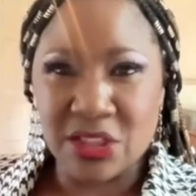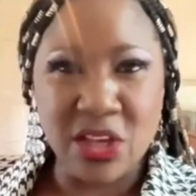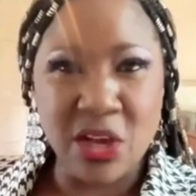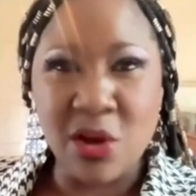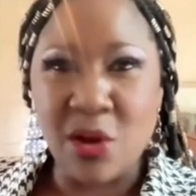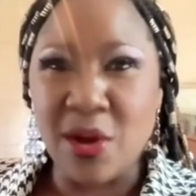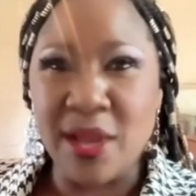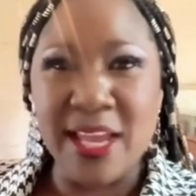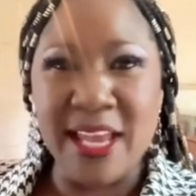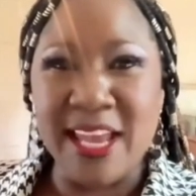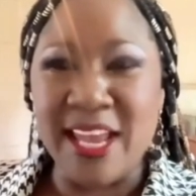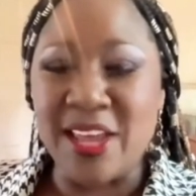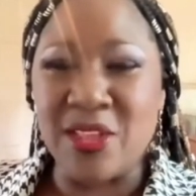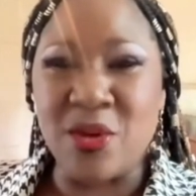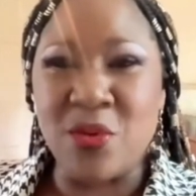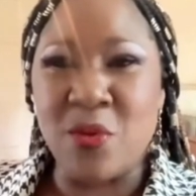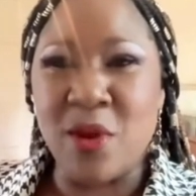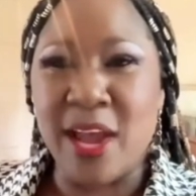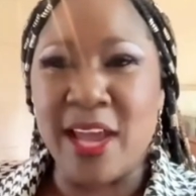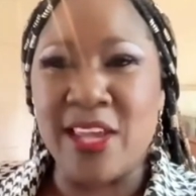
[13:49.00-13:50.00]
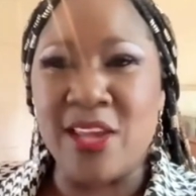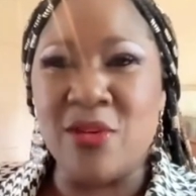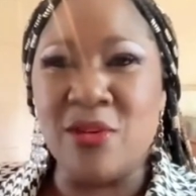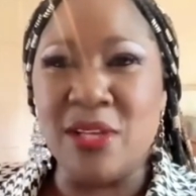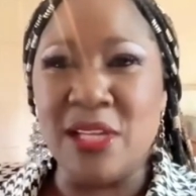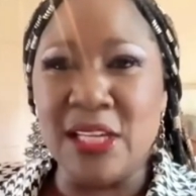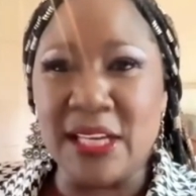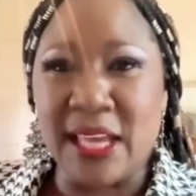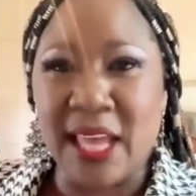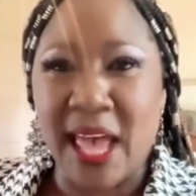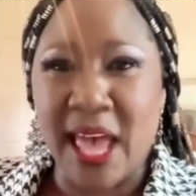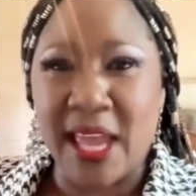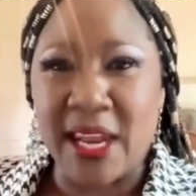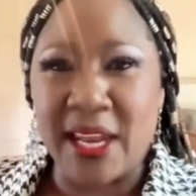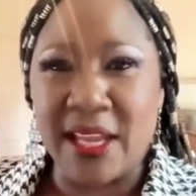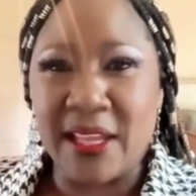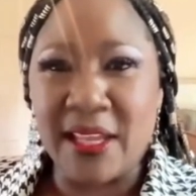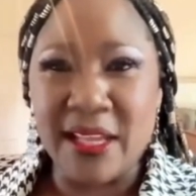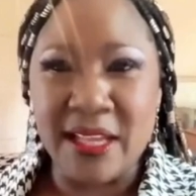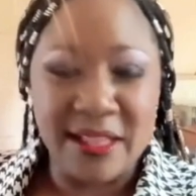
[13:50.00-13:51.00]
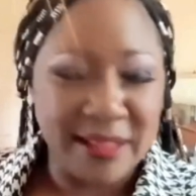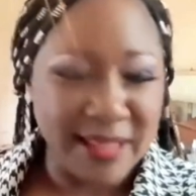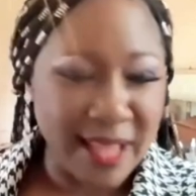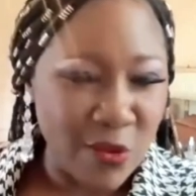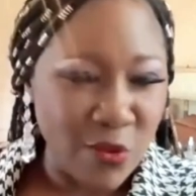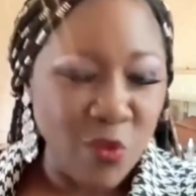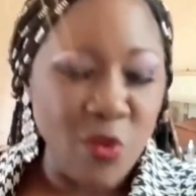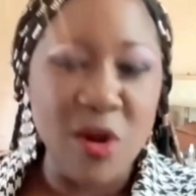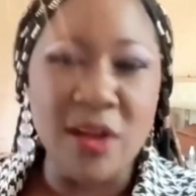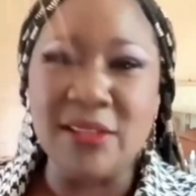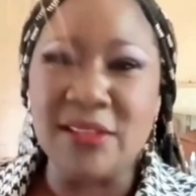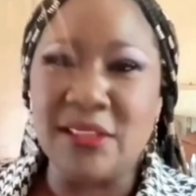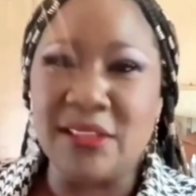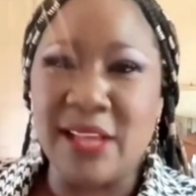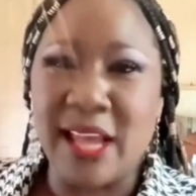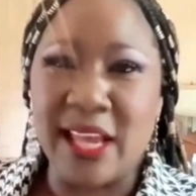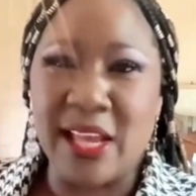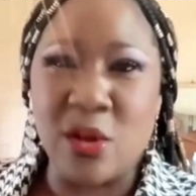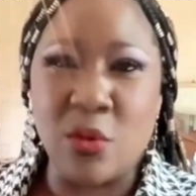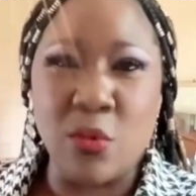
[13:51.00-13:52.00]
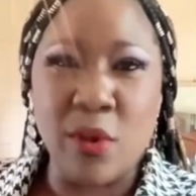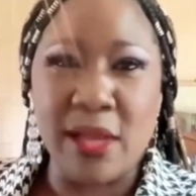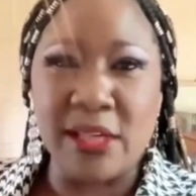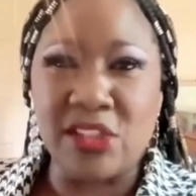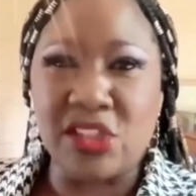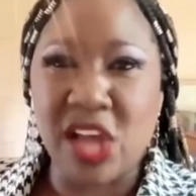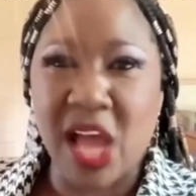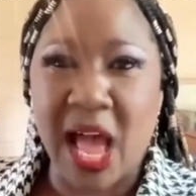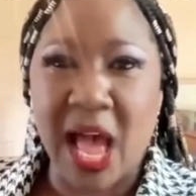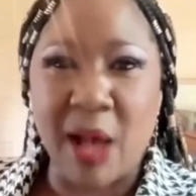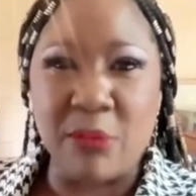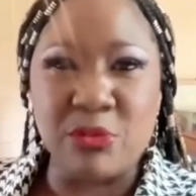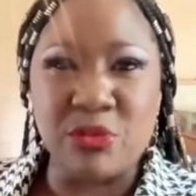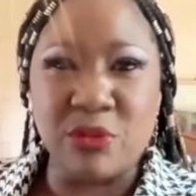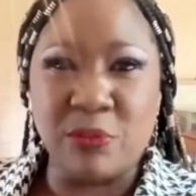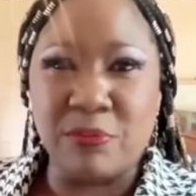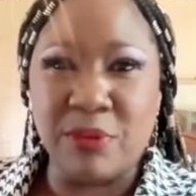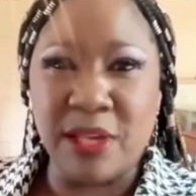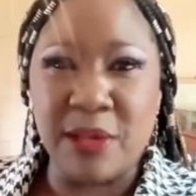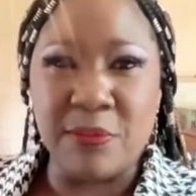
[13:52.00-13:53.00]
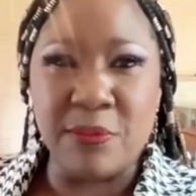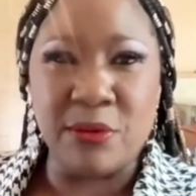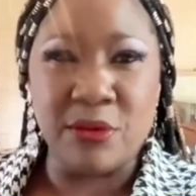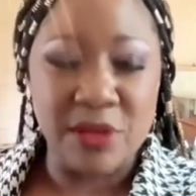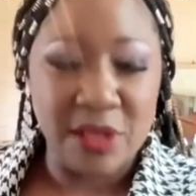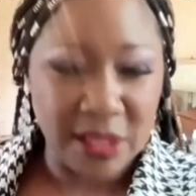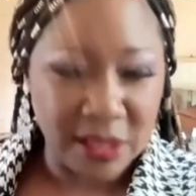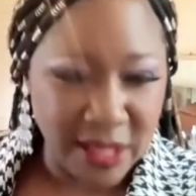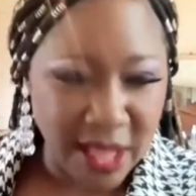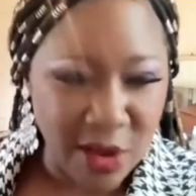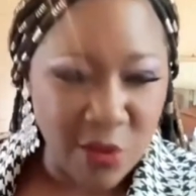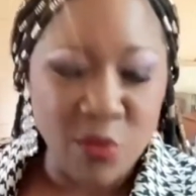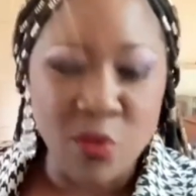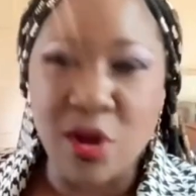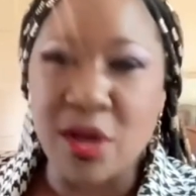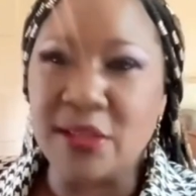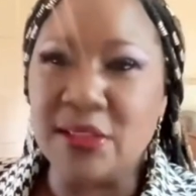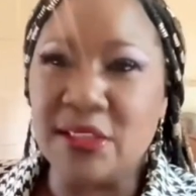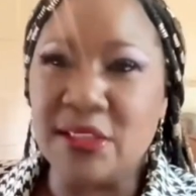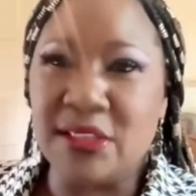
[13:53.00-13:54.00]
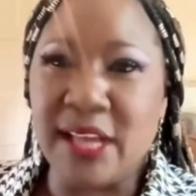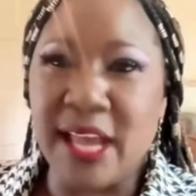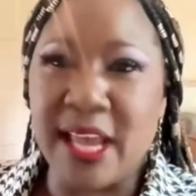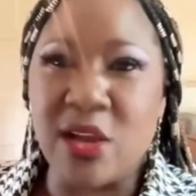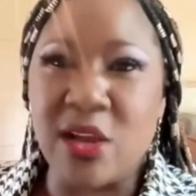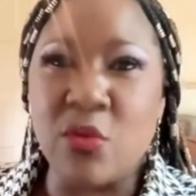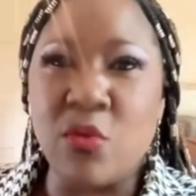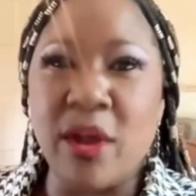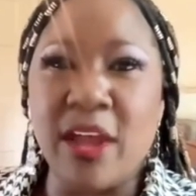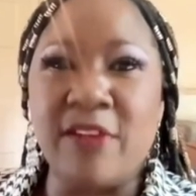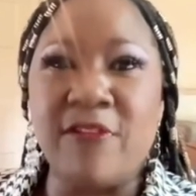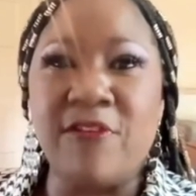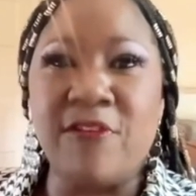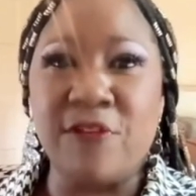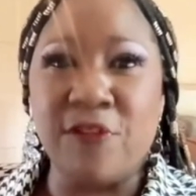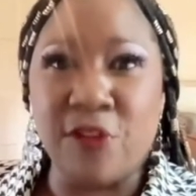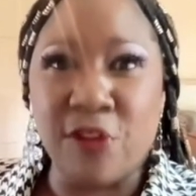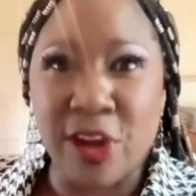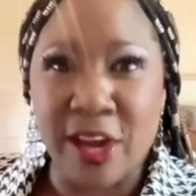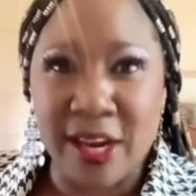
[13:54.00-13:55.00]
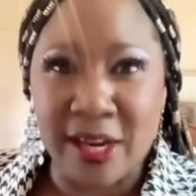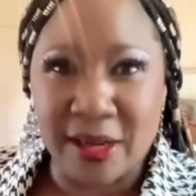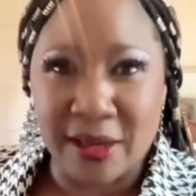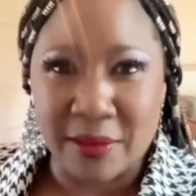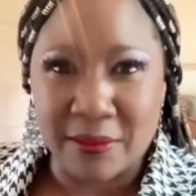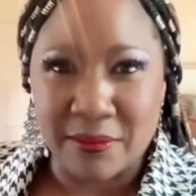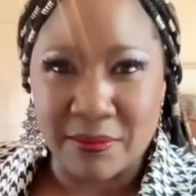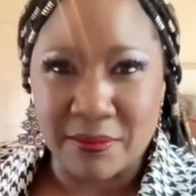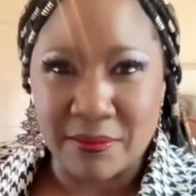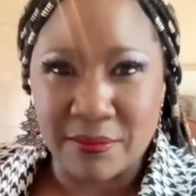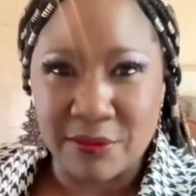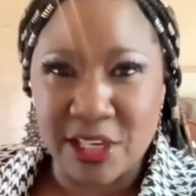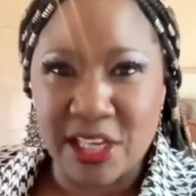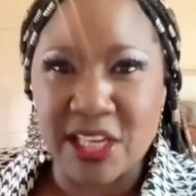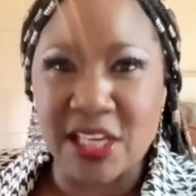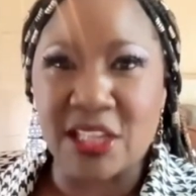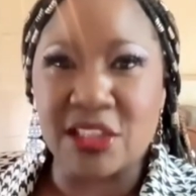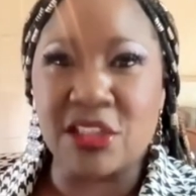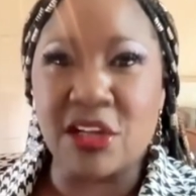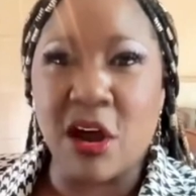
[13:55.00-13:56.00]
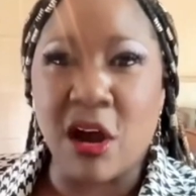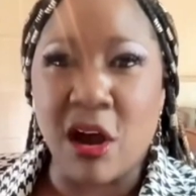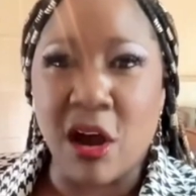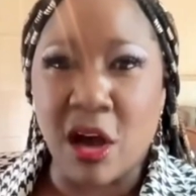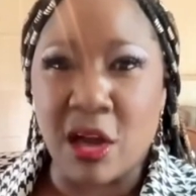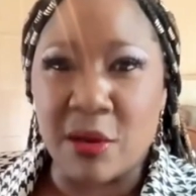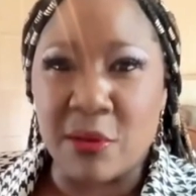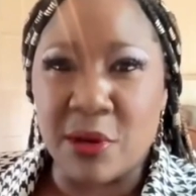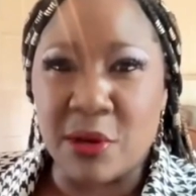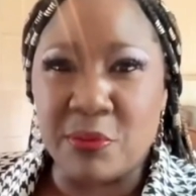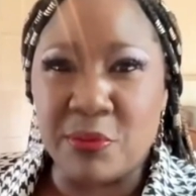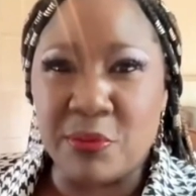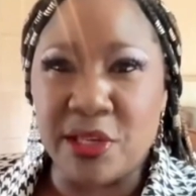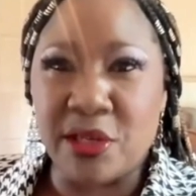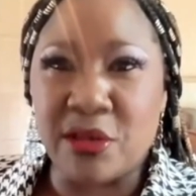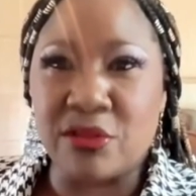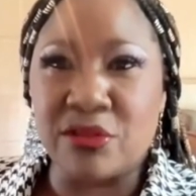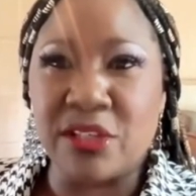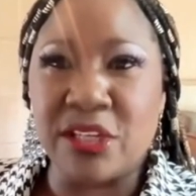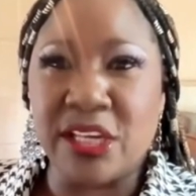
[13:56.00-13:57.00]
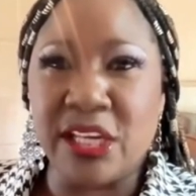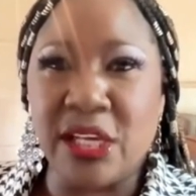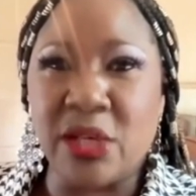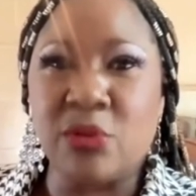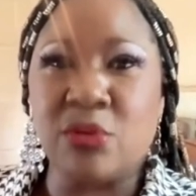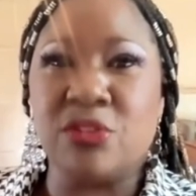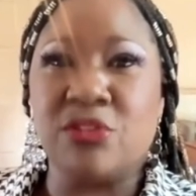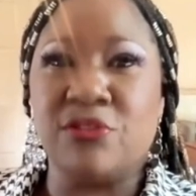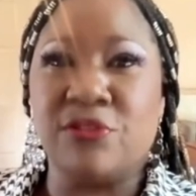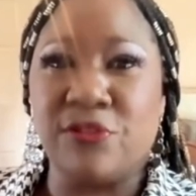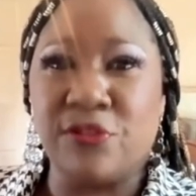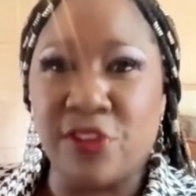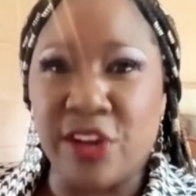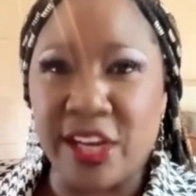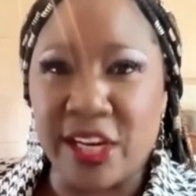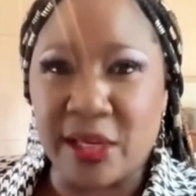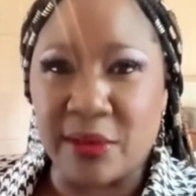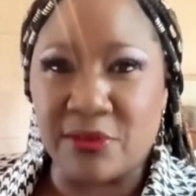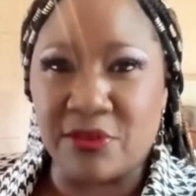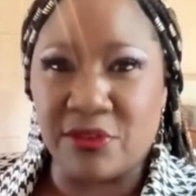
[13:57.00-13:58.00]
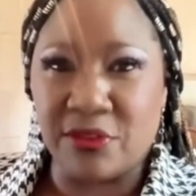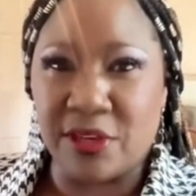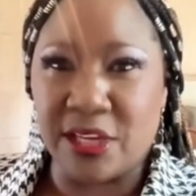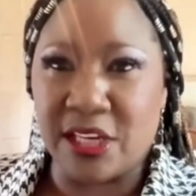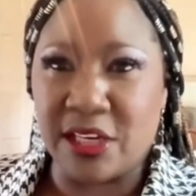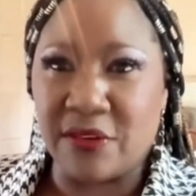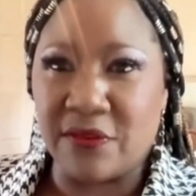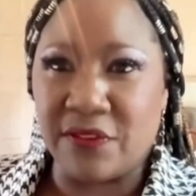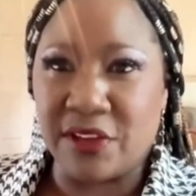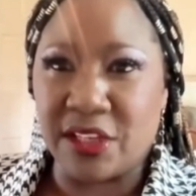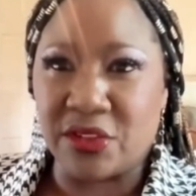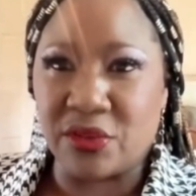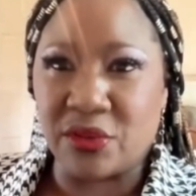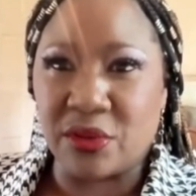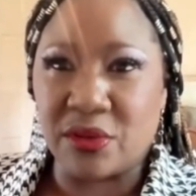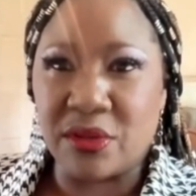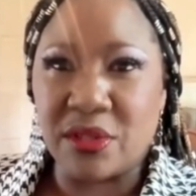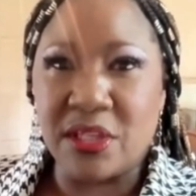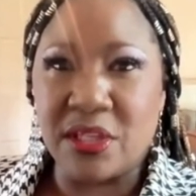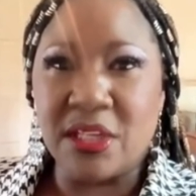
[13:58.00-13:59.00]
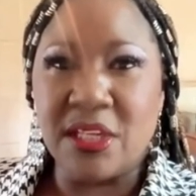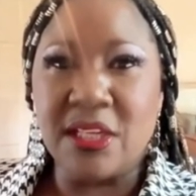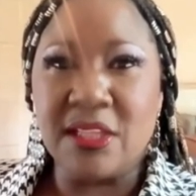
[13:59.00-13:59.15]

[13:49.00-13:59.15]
So either way you look at it, they want to take away jobs from people. They want to take away freedom, because automobiles equals freedom for individuals.